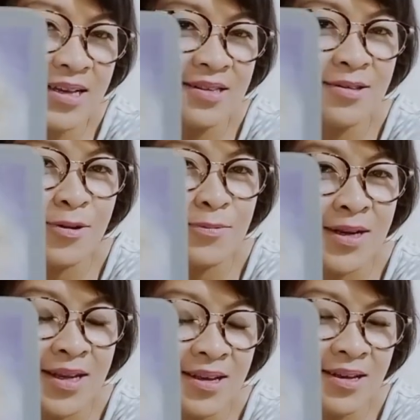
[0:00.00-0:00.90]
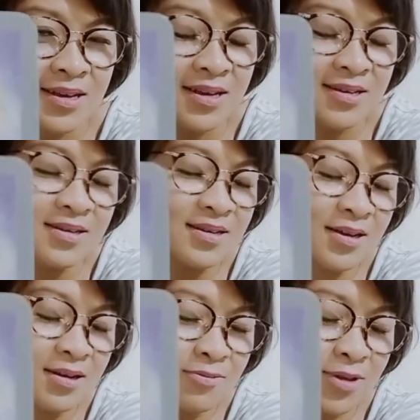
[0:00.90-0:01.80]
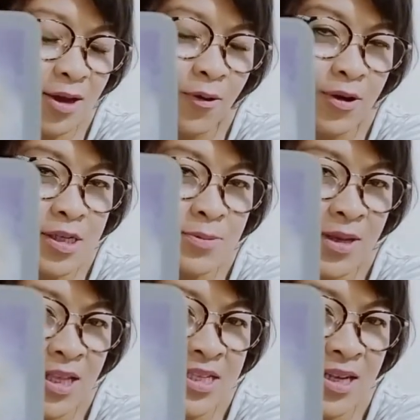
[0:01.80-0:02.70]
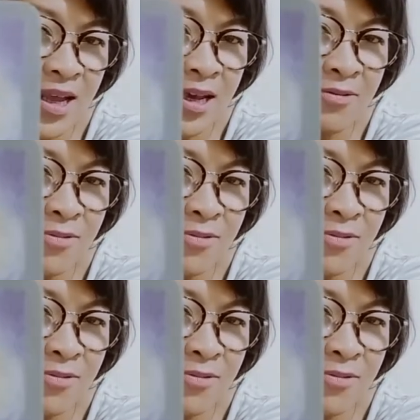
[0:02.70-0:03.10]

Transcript: Normally with a horse, but it's like with a